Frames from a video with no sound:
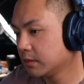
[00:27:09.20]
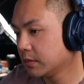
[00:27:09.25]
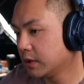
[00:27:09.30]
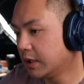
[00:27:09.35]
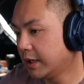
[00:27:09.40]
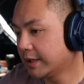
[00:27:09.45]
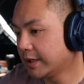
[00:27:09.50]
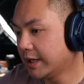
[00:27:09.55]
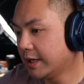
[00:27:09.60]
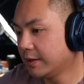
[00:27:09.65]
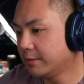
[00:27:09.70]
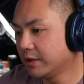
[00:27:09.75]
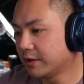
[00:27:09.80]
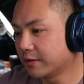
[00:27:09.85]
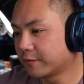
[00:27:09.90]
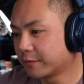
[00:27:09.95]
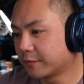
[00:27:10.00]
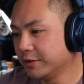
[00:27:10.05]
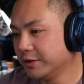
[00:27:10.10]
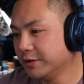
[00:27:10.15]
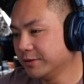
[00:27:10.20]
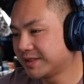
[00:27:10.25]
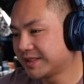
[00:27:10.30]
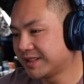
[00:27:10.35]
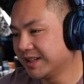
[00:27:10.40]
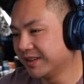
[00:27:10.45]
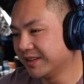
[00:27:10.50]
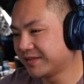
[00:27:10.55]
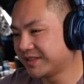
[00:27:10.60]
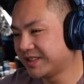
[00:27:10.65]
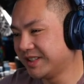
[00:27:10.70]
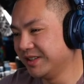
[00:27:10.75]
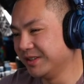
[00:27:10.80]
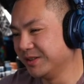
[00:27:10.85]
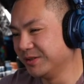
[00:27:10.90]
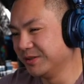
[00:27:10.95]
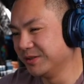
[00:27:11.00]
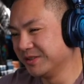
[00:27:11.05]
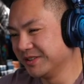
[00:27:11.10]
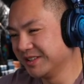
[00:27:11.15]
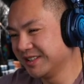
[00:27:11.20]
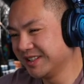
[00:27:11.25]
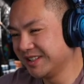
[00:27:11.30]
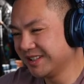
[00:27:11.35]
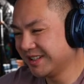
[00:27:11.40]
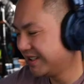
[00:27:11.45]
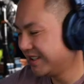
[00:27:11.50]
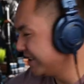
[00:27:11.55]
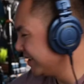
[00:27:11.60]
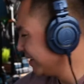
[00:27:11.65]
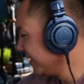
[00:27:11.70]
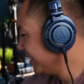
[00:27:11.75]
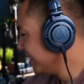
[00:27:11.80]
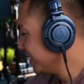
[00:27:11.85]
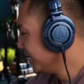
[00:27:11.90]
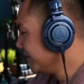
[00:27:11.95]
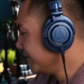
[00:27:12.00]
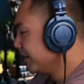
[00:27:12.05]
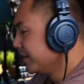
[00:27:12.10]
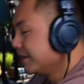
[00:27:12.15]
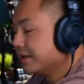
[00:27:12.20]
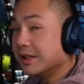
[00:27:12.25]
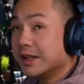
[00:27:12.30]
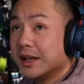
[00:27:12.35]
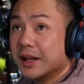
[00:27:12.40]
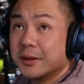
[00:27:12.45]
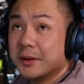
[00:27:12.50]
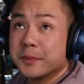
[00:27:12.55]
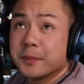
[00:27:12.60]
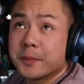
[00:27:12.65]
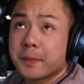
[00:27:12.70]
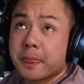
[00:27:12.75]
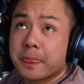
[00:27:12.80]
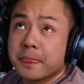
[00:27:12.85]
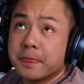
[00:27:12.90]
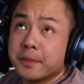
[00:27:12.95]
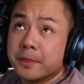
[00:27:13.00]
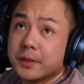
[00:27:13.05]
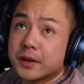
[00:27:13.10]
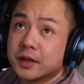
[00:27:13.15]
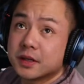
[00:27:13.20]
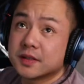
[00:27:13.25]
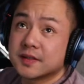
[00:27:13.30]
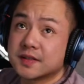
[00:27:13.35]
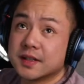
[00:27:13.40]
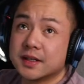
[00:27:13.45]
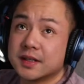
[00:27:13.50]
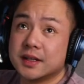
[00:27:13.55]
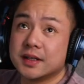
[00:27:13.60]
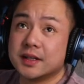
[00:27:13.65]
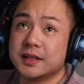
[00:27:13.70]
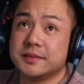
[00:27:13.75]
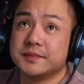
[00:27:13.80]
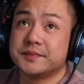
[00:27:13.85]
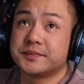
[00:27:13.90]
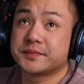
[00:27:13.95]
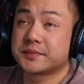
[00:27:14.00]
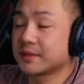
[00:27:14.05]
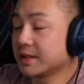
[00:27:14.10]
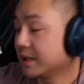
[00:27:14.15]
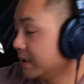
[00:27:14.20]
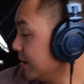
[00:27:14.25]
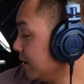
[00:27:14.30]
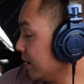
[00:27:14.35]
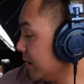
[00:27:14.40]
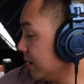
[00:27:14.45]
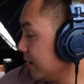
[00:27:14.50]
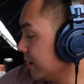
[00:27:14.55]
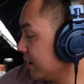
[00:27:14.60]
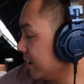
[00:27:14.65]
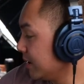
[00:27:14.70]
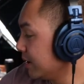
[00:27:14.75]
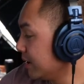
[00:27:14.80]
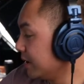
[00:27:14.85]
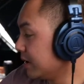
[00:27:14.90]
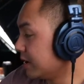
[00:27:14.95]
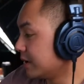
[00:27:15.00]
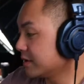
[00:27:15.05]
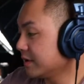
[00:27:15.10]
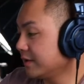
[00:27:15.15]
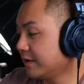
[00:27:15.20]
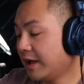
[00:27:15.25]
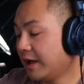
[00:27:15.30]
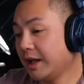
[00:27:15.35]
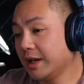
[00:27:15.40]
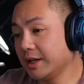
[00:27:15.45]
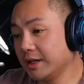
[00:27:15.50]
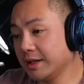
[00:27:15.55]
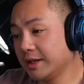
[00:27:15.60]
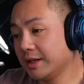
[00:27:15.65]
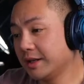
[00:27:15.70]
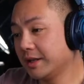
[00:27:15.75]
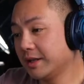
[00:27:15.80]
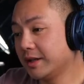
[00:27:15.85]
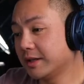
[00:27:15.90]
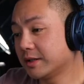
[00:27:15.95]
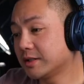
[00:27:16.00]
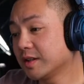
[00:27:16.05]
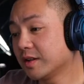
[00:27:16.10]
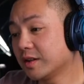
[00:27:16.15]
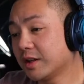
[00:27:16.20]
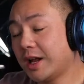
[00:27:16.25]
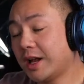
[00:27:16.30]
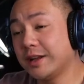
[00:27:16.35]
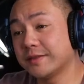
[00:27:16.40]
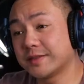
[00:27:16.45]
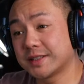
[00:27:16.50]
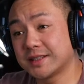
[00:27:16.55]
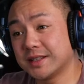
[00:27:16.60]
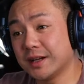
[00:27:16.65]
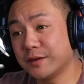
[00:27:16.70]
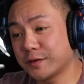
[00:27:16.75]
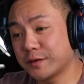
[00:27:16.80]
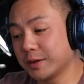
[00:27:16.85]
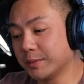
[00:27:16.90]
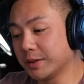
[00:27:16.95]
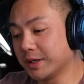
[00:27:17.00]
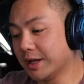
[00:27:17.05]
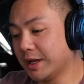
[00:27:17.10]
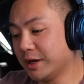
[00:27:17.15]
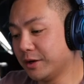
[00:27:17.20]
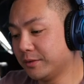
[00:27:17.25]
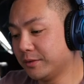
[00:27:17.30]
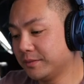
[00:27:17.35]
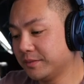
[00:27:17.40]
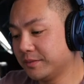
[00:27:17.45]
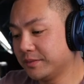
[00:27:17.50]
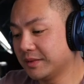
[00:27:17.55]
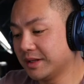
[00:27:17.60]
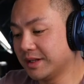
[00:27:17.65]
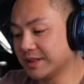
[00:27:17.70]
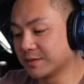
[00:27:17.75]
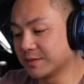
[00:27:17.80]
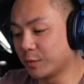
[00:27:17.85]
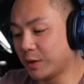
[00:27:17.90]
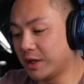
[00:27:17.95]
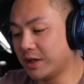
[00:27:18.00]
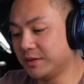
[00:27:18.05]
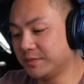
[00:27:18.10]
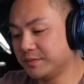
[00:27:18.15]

I came here for new stuff too. Yeah, there's a uh, there's a lot. There's a lot of stuff coming out as well